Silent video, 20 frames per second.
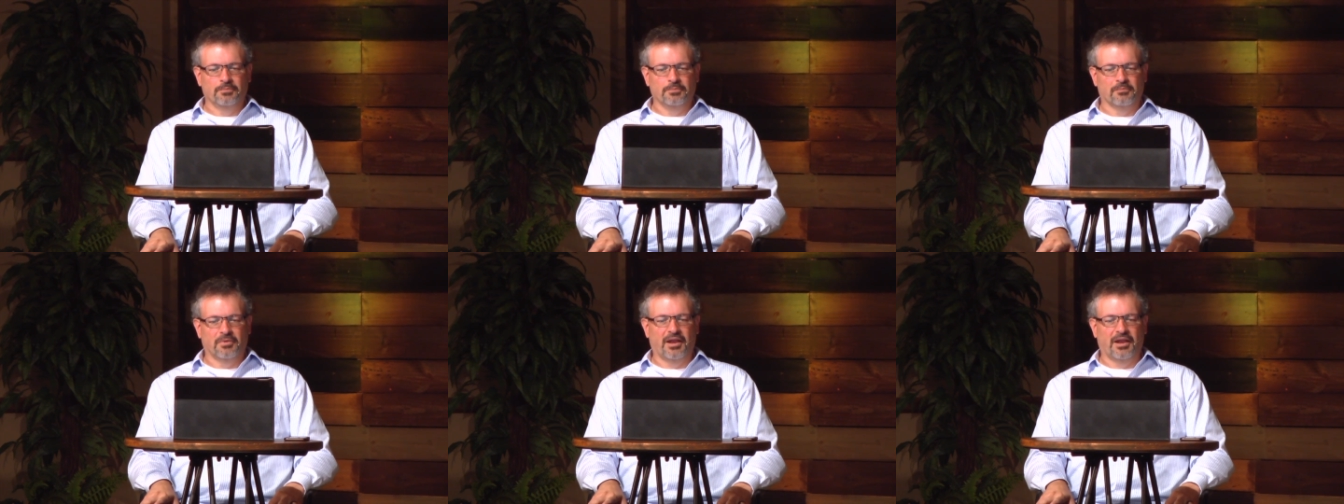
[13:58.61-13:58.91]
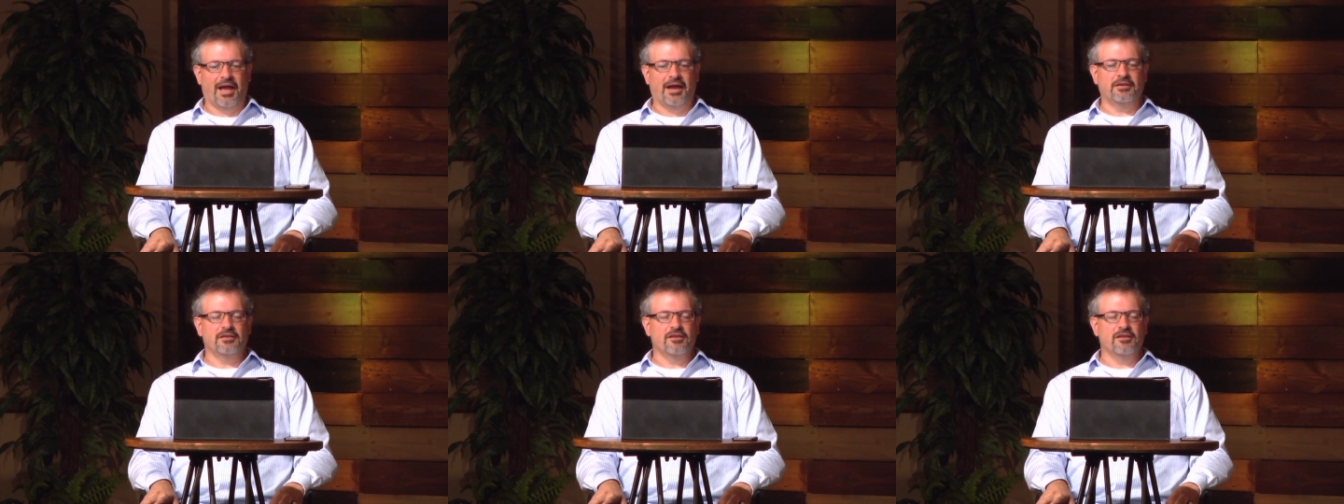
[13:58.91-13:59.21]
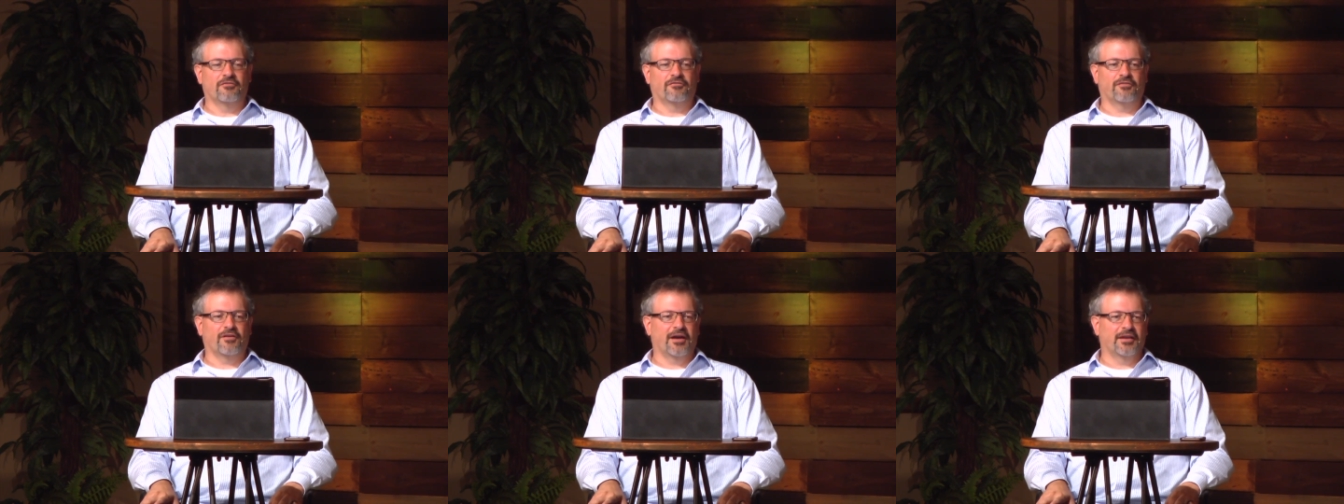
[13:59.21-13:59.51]
But how do you
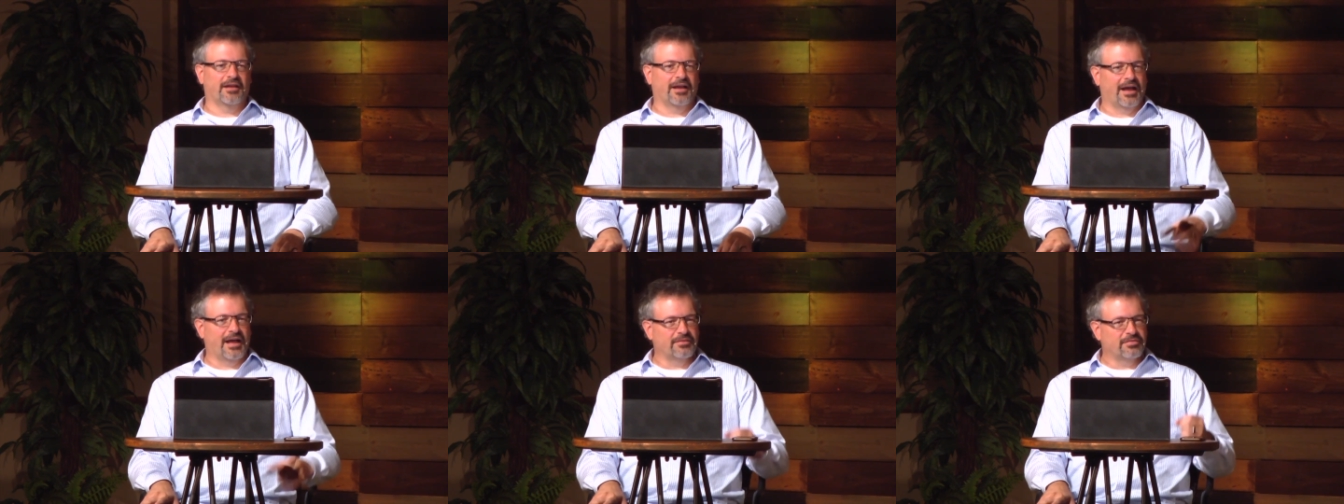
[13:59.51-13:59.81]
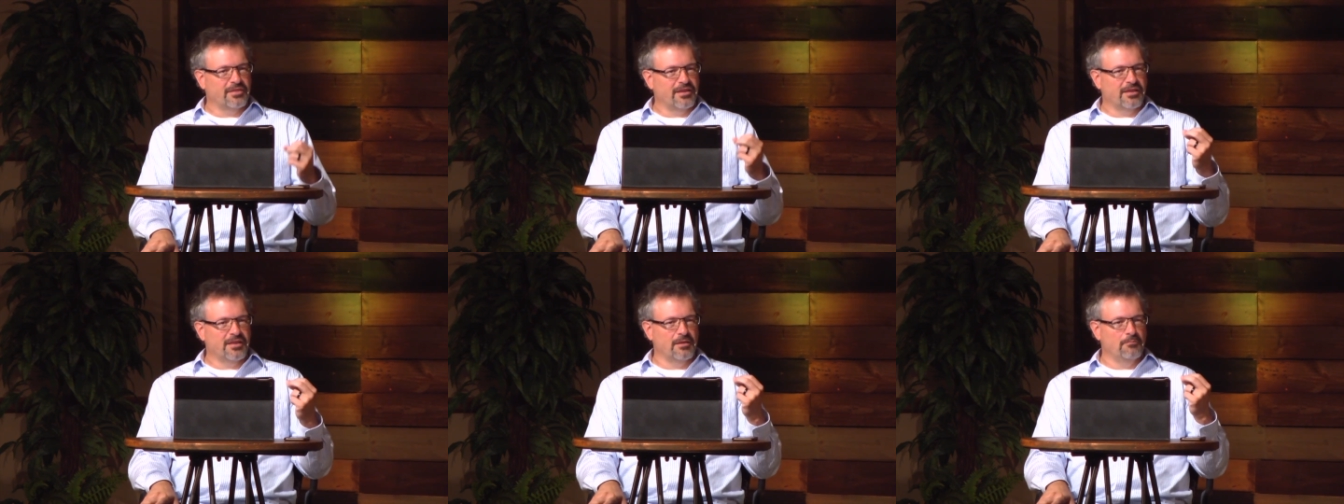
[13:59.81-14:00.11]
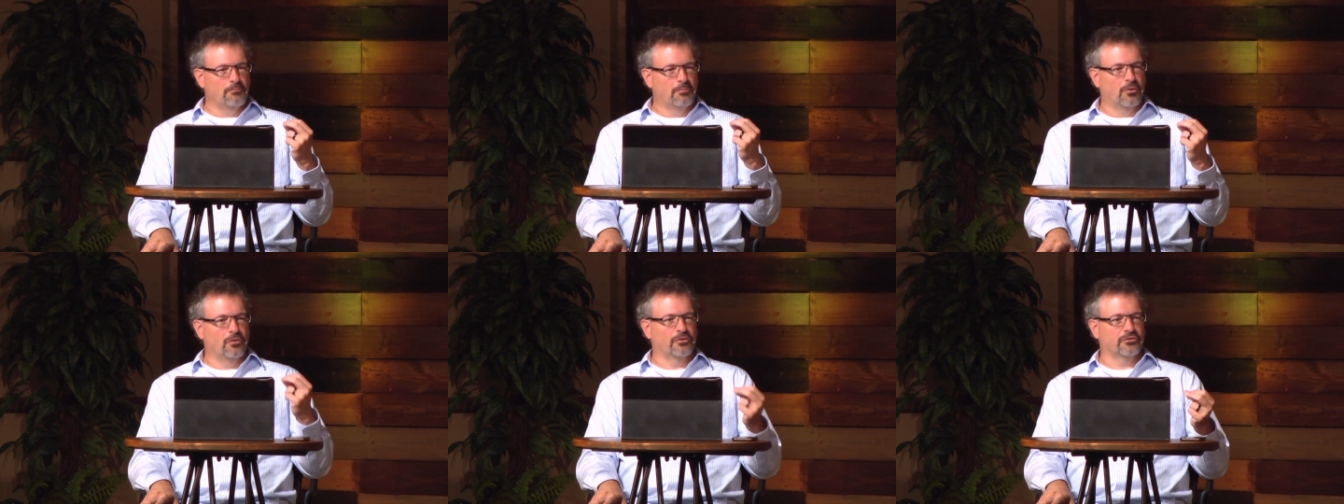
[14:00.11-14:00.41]
find out? I think
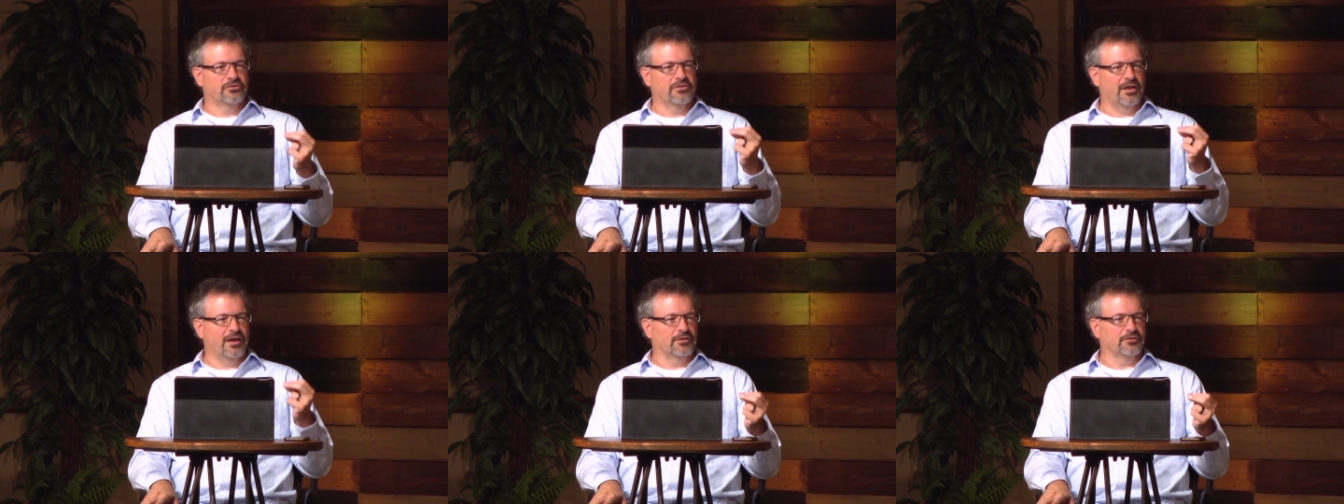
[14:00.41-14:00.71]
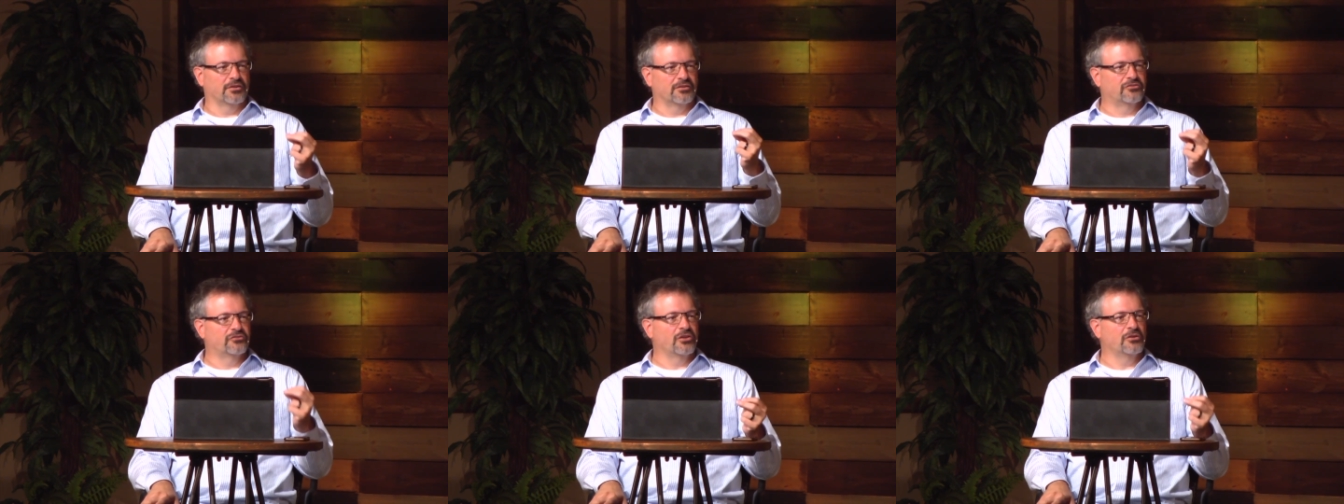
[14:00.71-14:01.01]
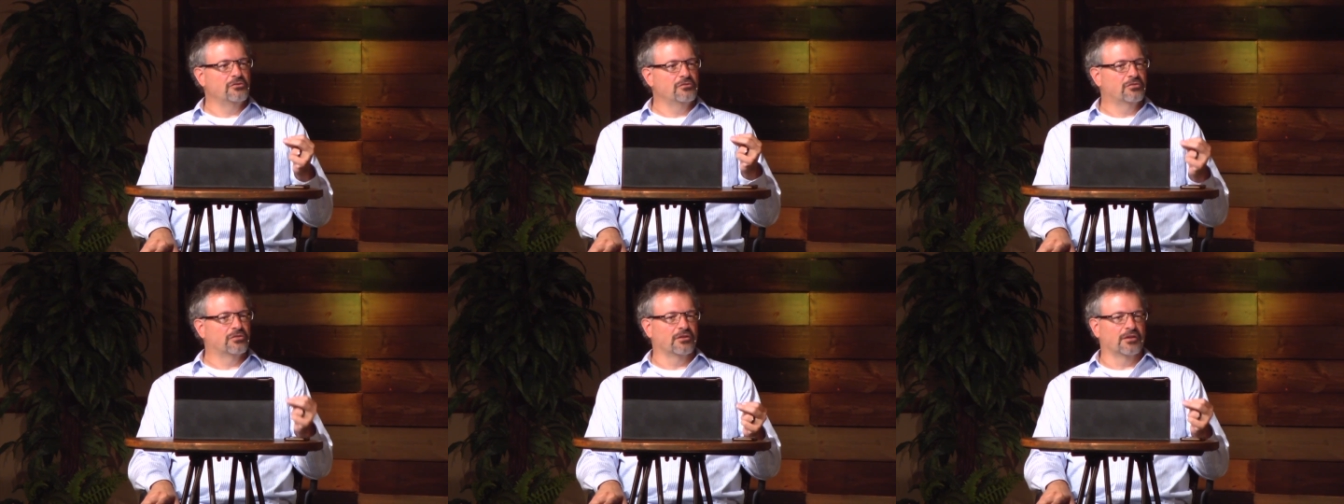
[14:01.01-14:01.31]
it boils down to
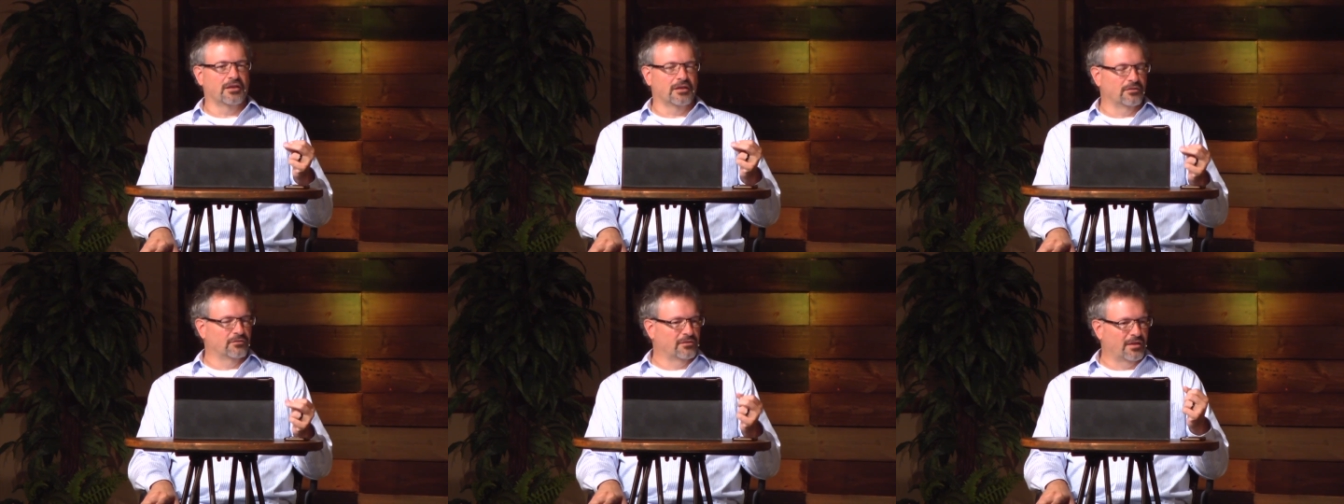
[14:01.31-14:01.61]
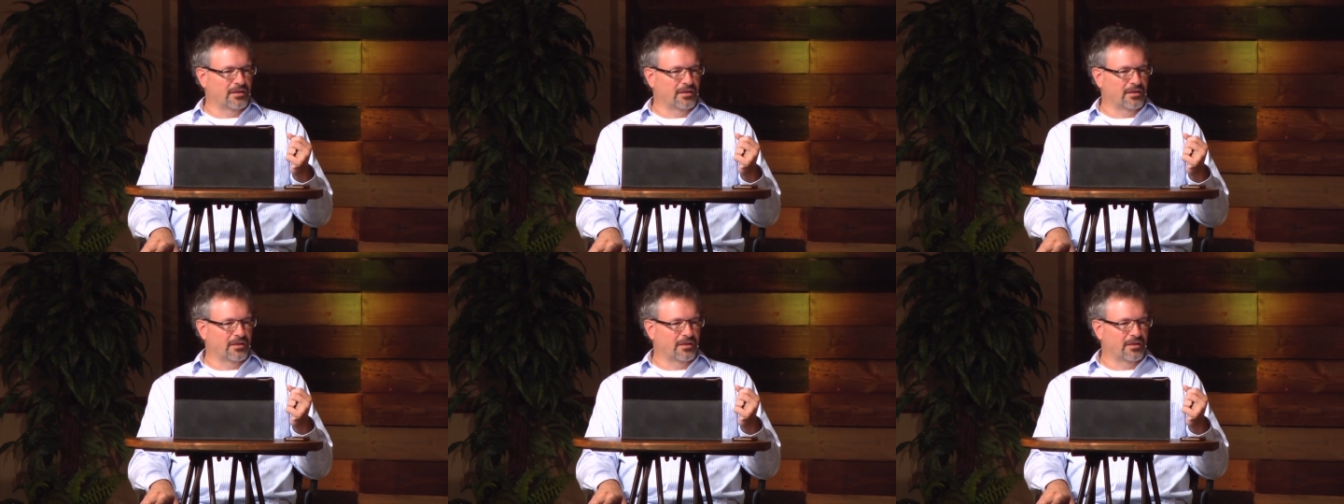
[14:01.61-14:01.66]
two things.